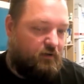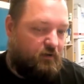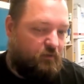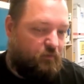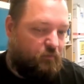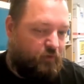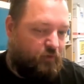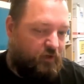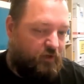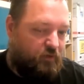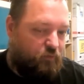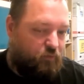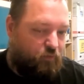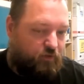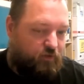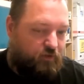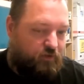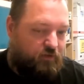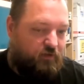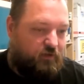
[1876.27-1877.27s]
we
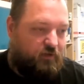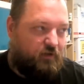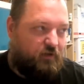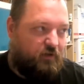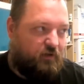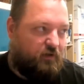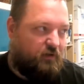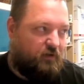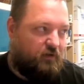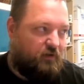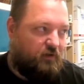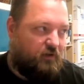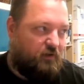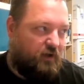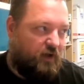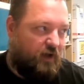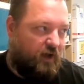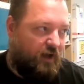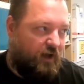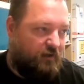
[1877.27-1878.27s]
wouldn't
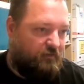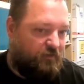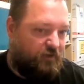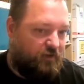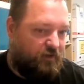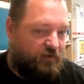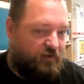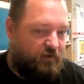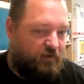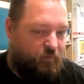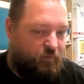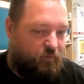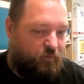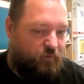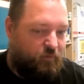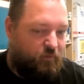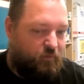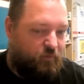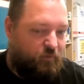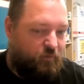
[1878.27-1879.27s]
have any
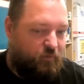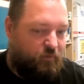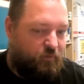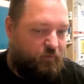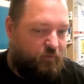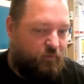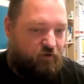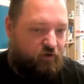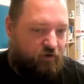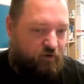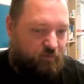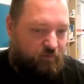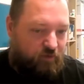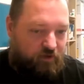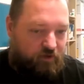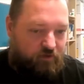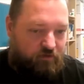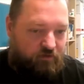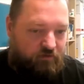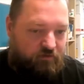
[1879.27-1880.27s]
way to
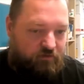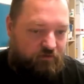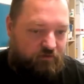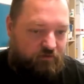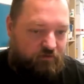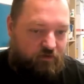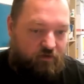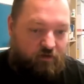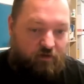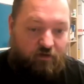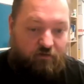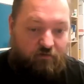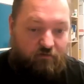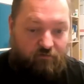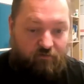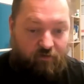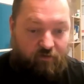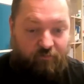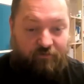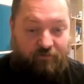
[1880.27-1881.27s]
determine
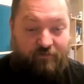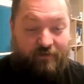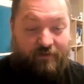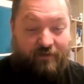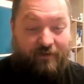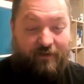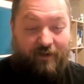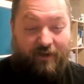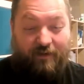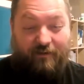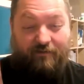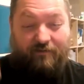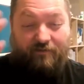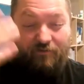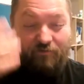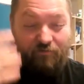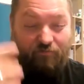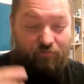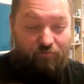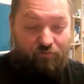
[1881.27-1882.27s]
from sitting at the
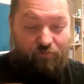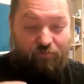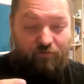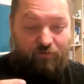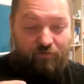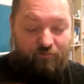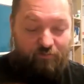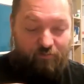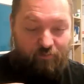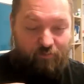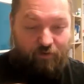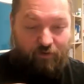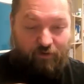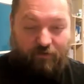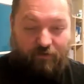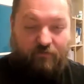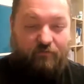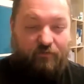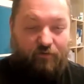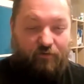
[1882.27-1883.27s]
user
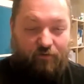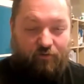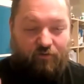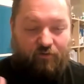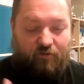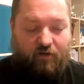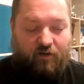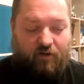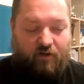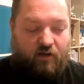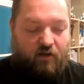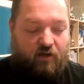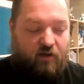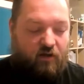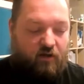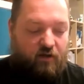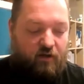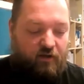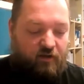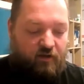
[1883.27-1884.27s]
point of view
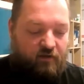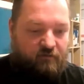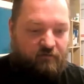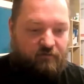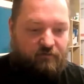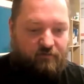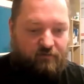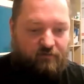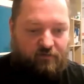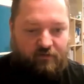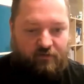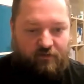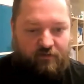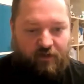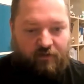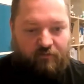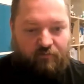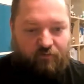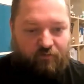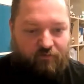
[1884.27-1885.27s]
if
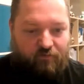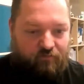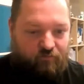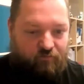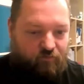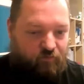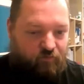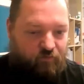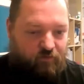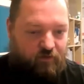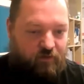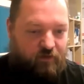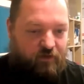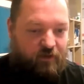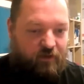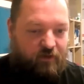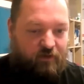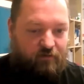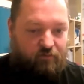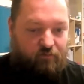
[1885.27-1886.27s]
that was truly the
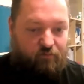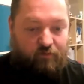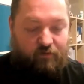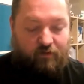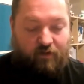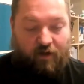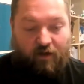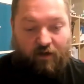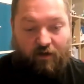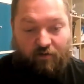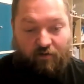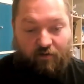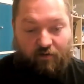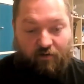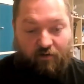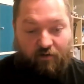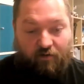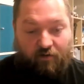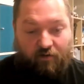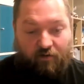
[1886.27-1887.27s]
case with
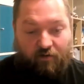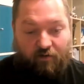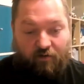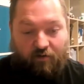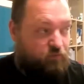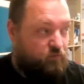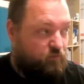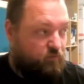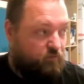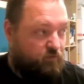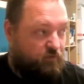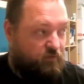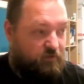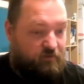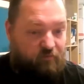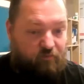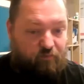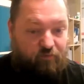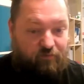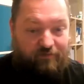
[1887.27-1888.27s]
how Google
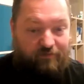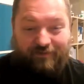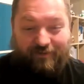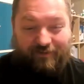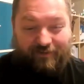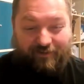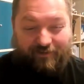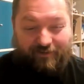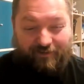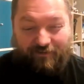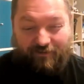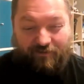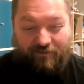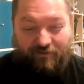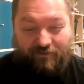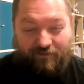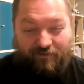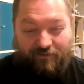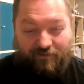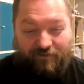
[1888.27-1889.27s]
is presenting the
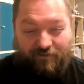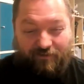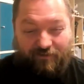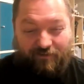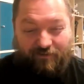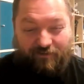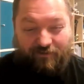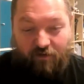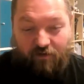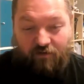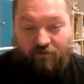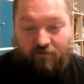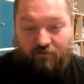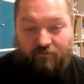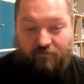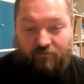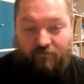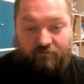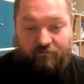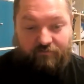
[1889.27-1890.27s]
results
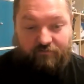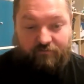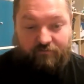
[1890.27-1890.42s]
on